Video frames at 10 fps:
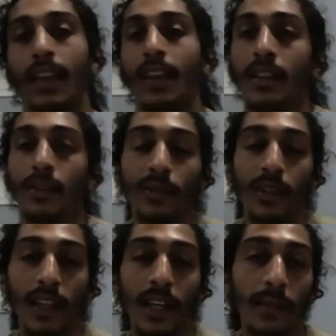you
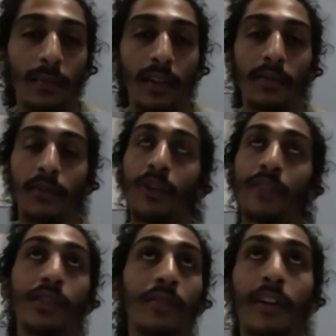would think, but
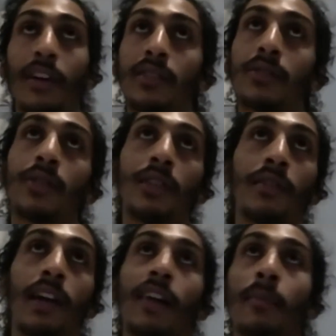UFC fighters don't
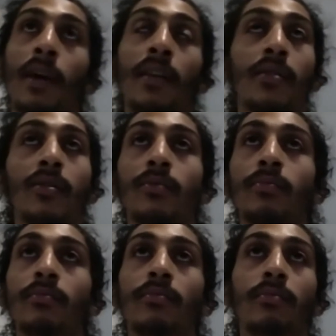even have medical
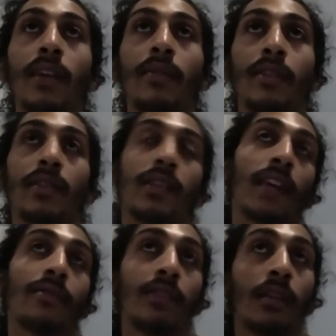benefits. They
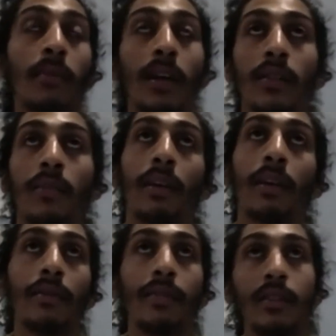have some medical
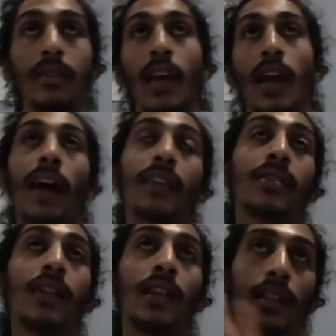benefits.
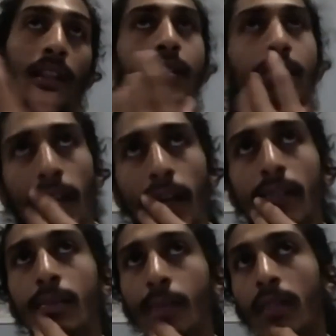Actually, I think they just got
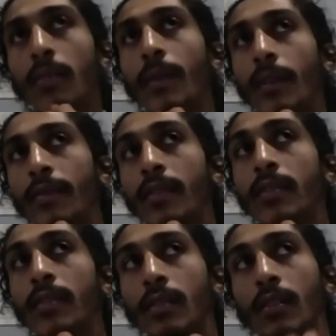some medical
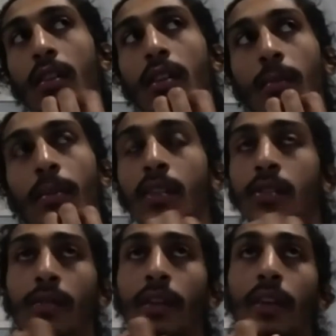benefits, but it
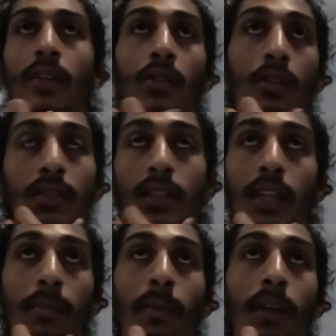took very long to
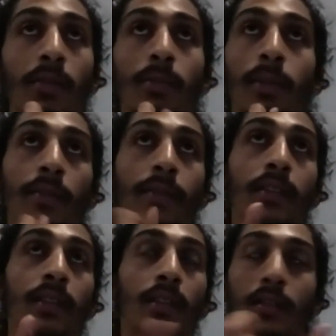get medical
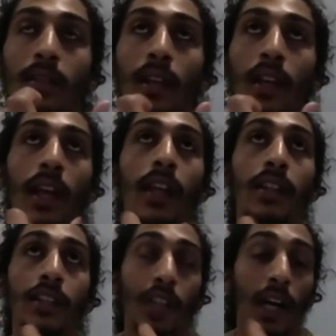benefits in a in a
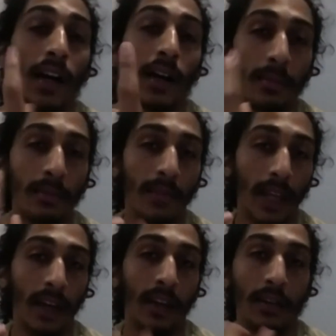job
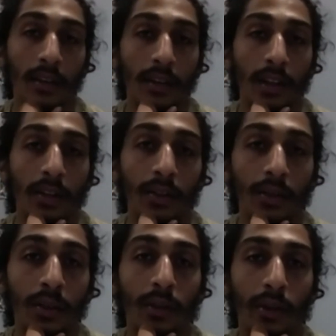that you
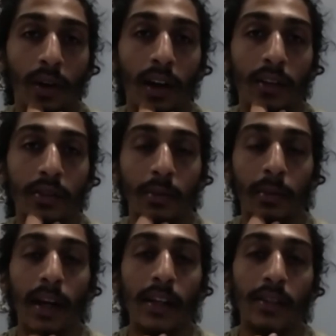know requires your
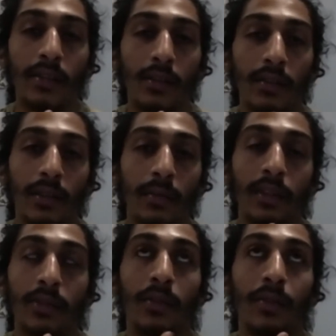body so, to be
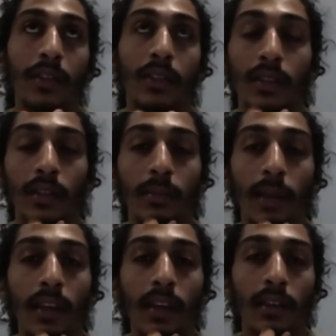so physically
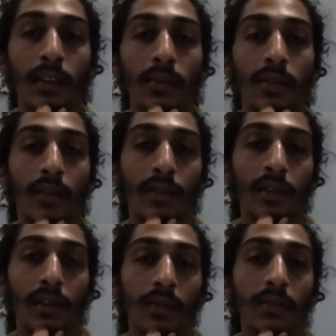demanding, and you have to
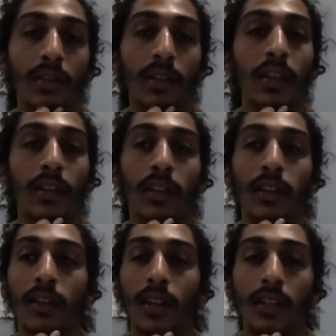literally like
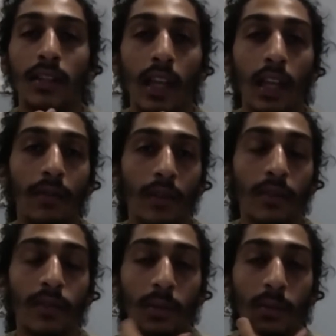stand in front
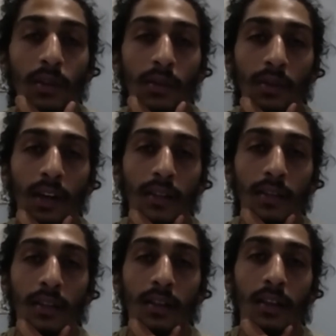of someone who has
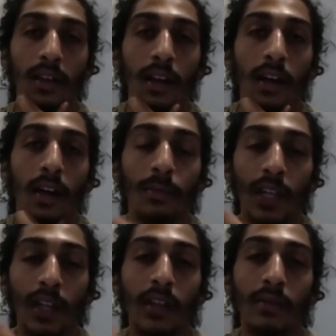the
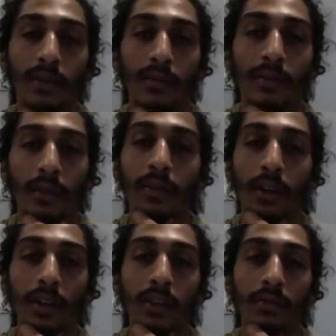objective of of
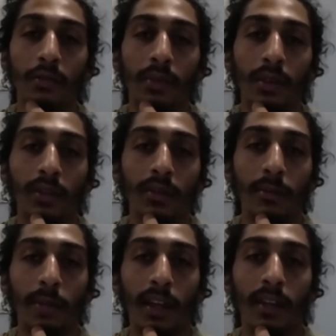hurting you and putting you
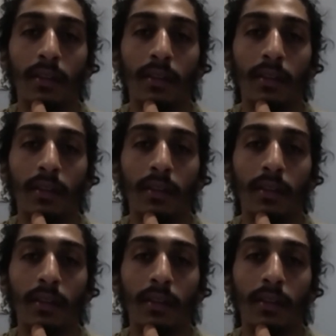in pain.